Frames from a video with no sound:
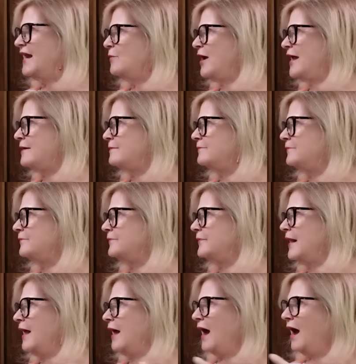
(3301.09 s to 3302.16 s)
Anyway,
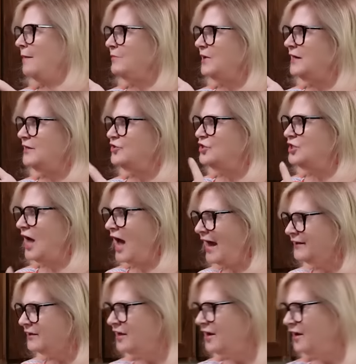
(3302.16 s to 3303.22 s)
I'm gonna not